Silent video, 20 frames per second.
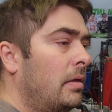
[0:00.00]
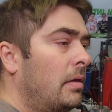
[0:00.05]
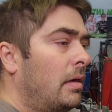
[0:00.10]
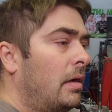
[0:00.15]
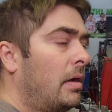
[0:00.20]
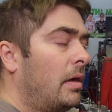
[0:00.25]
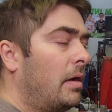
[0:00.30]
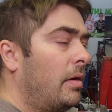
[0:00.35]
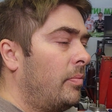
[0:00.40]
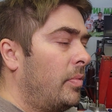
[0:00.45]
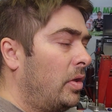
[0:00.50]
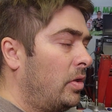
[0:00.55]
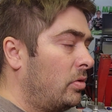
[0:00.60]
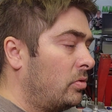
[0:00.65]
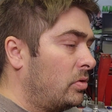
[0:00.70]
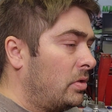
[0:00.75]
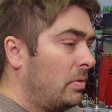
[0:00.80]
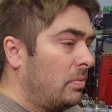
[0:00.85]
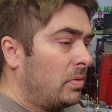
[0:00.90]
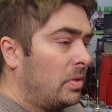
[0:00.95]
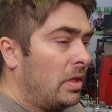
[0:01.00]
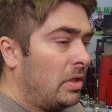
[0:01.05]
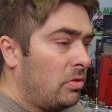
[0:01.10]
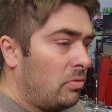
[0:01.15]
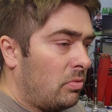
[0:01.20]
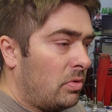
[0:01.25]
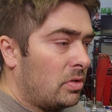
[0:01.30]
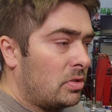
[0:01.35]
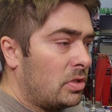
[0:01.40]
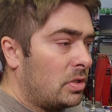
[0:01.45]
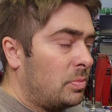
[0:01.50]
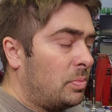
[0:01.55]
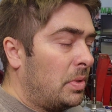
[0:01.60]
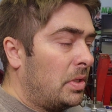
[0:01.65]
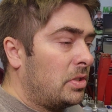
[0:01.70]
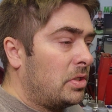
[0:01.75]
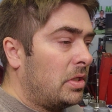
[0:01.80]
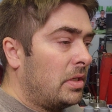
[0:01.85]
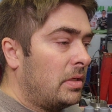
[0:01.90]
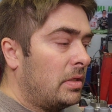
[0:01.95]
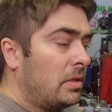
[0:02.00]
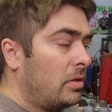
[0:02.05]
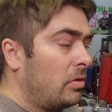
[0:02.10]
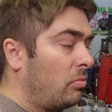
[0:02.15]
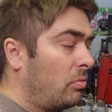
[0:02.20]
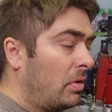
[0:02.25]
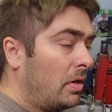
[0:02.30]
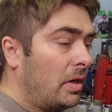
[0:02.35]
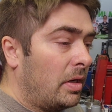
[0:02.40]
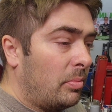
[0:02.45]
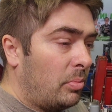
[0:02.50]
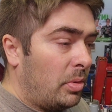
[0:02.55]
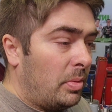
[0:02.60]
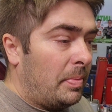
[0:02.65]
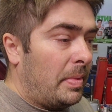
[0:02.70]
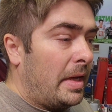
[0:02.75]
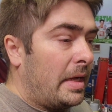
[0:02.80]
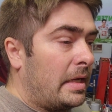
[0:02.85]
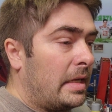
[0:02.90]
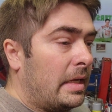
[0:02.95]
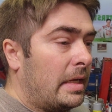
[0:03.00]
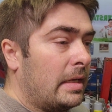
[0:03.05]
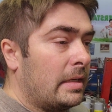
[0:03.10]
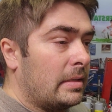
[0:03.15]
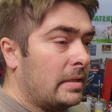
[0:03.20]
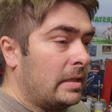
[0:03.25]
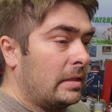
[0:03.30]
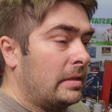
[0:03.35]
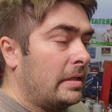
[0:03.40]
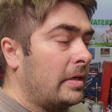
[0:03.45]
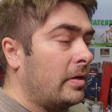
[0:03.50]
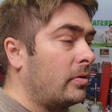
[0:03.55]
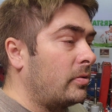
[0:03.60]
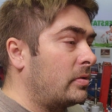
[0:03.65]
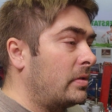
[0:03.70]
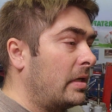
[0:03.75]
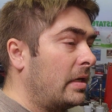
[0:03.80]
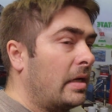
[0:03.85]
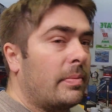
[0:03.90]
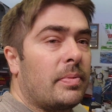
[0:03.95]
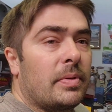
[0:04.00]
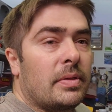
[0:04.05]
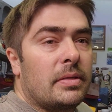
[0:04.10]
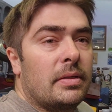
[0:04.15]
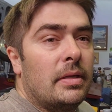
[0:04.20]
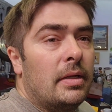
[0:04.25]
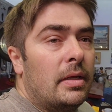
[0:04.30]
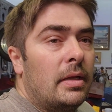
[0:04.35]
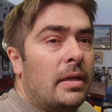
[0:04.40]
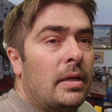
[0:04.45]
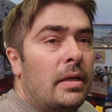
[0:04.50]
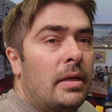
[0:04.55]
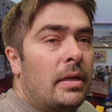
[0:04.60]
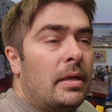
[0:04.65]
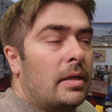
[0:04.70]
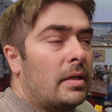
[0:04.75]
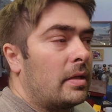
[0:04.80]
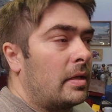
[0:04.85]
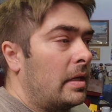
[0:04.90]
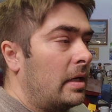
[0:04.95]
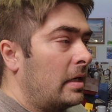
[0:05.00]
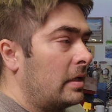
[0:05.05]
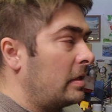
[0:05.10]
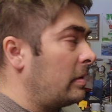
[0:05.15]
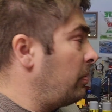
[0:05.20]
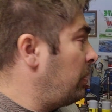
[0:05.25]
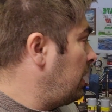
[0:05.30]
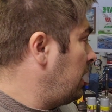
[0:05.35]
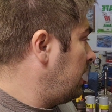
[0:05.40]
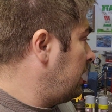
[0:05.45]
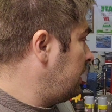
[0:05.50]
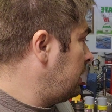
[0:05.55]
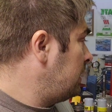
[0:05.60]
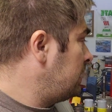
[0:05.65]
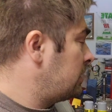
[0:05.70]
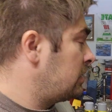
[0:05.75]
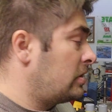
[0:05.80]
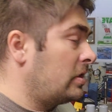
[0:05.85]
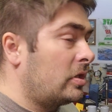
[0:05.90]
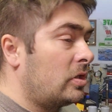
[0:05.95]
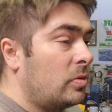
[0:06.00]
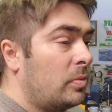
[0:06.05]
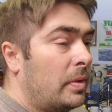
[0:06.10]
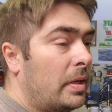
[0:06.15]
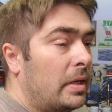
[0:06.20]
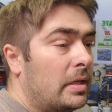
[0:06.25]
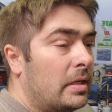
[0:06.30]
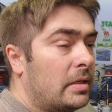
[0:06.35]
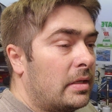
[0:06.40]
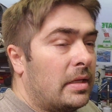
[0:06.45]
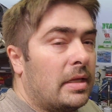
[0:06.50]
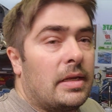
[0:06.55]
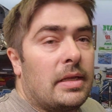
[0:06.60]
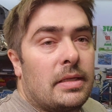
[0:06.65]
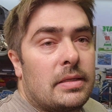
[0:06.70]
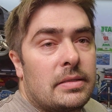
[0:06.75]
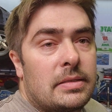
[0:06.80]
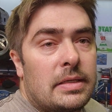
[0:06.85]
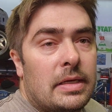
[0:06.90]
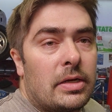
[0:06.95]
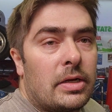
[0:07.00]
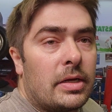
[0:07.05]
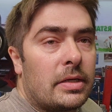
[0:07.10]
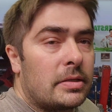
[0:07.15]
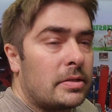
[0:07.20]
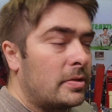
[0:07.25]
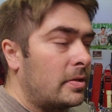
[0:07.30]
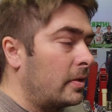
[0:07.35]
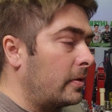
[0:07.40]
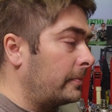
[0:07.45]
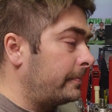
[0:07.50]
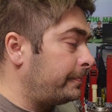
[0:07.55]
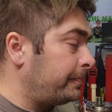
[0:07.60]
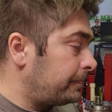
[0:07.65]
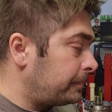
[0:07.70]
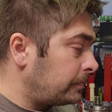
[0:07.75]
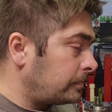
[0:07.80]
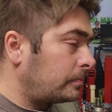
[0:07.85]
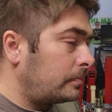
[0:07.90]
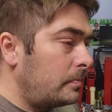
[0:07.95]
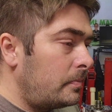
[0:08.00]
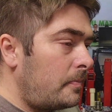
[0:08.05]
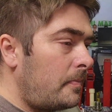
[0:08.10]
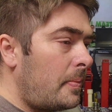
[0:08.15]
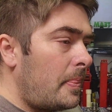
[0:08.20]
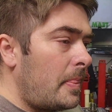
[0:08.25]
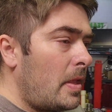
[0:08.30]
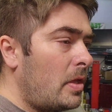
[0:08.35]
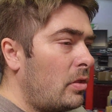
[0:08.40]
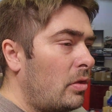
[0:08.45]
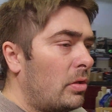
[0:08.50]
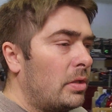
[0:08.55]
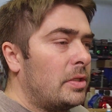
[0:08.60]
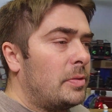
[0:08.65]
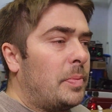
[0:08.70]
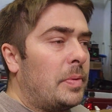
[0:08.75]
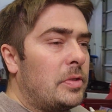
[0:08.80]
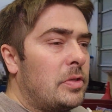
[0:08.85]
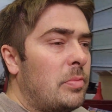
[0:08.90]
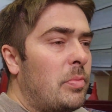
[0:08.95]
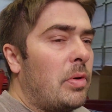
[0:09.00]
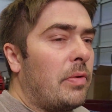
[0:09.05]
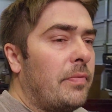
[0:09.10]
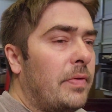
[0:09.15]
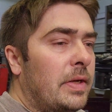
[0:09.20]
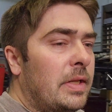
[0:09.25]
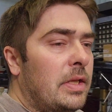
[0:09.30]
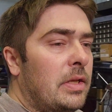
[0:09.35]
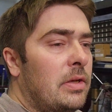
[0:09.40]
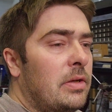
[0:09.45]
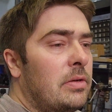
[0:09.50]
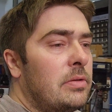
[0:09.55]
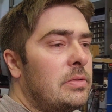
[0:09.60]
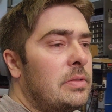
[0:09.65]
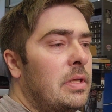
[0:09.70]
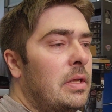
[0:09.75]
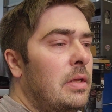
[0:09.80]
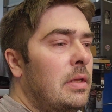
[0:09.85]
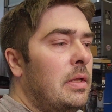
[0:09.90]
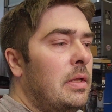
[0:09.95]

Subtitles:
that you'll see with getting the rear suspension, the rear end put back in, get that all set up, and getting the bed situated and getting it set on. So there'll at least be 2 more videos